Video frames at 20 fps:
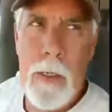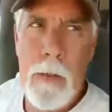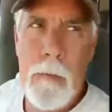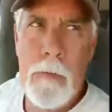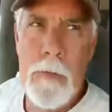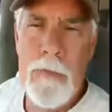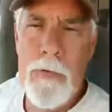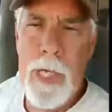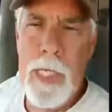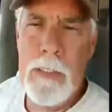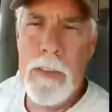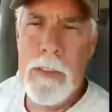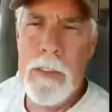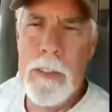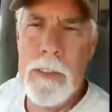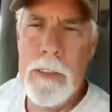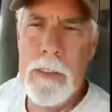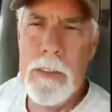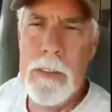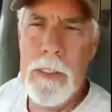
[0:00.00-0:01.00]
We've had
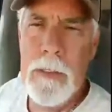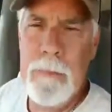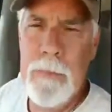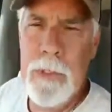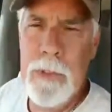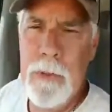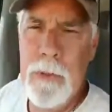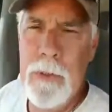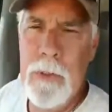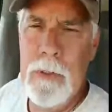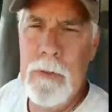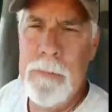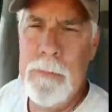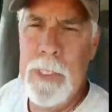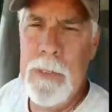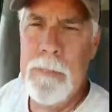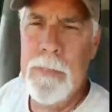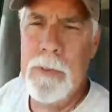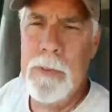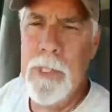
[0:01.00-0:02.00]
some new
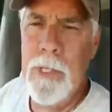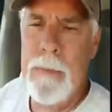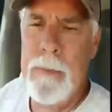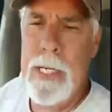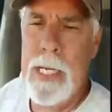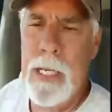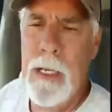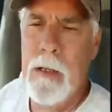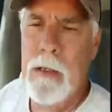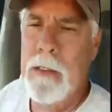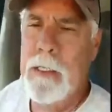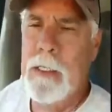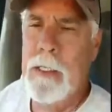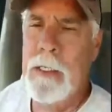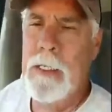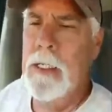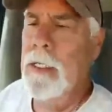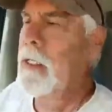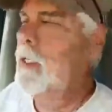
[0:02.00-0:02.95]
people coming out, and